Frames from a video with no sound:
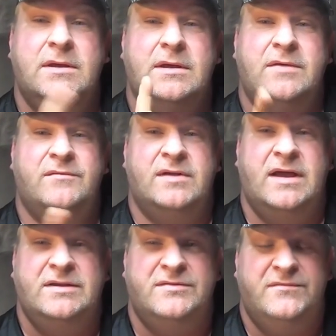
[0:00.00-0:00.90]
if you
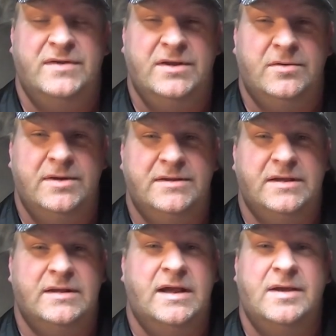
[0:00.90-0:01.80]
like this video, hit
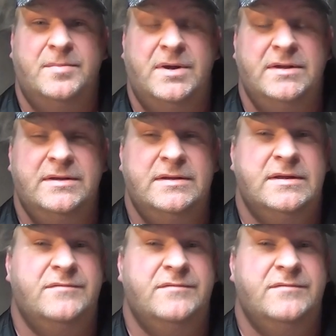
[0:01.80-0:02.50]
that like button.